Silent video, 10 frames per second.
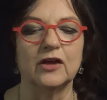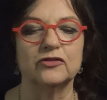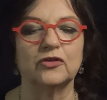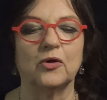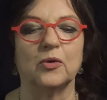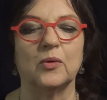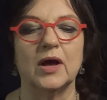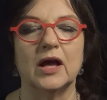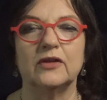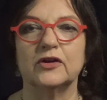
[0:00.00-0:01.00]
So
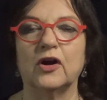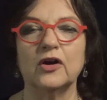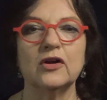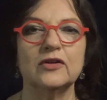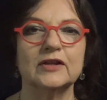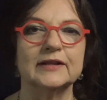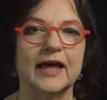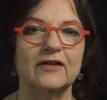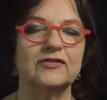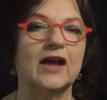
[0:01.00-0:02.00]
the card on the
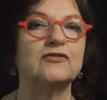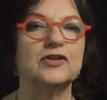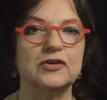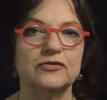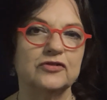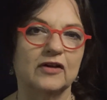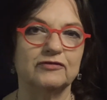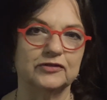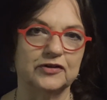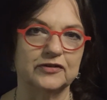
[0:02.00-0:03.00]
left, after you've
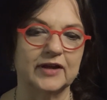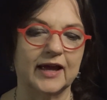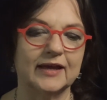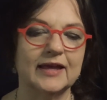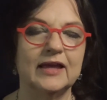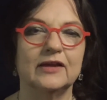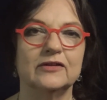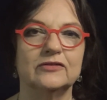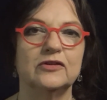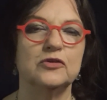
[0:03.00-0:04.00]
shuffled your deck,
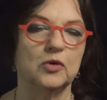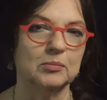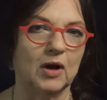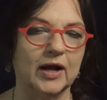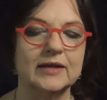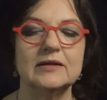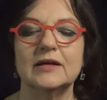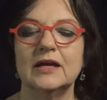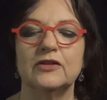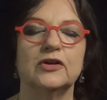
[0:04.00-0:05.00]
is your mind.
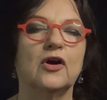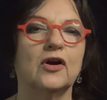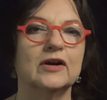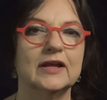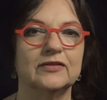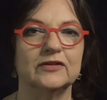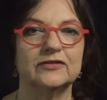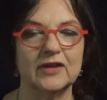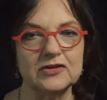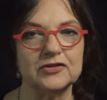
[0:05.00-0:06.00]
The card in the
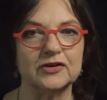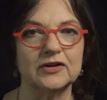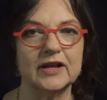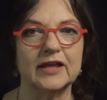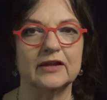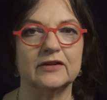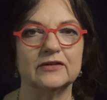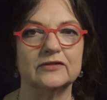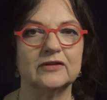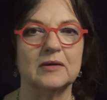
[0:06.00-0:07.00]
center
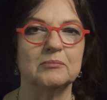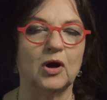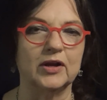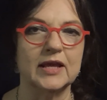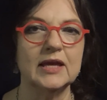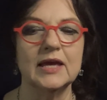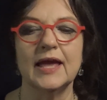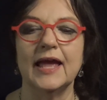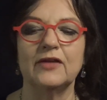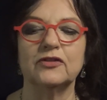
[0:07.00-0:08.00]
is body,
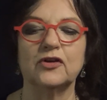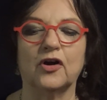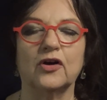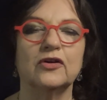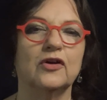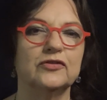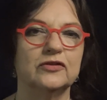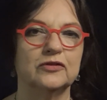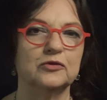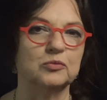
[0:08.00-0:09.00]
and the card on
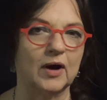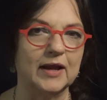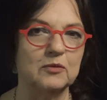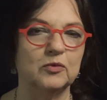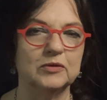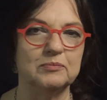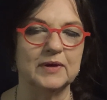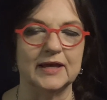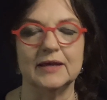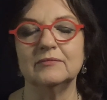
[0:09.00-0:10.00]
the right would
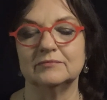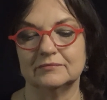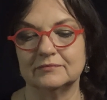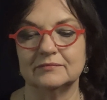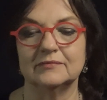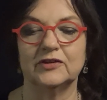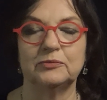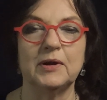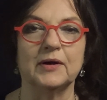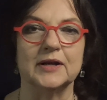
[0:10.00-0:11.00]
be
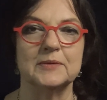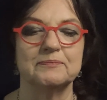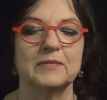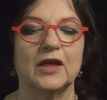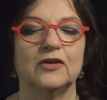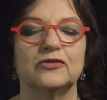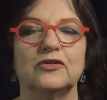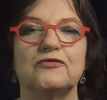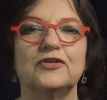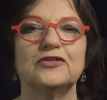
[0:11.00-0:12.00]
spirit. So
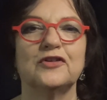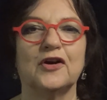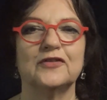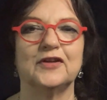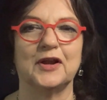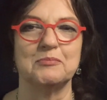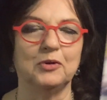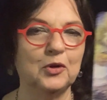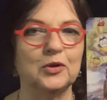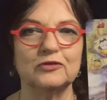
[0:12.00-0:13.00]
the first card that I
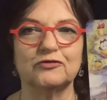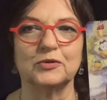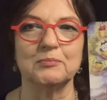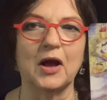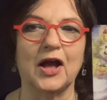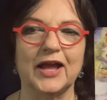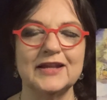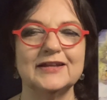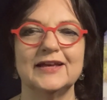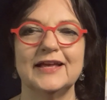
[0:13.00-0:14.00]
pulled for
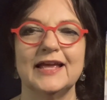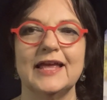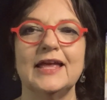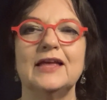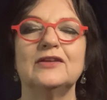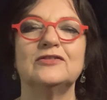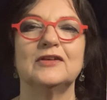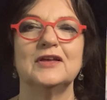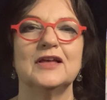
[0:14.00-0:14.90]
mind is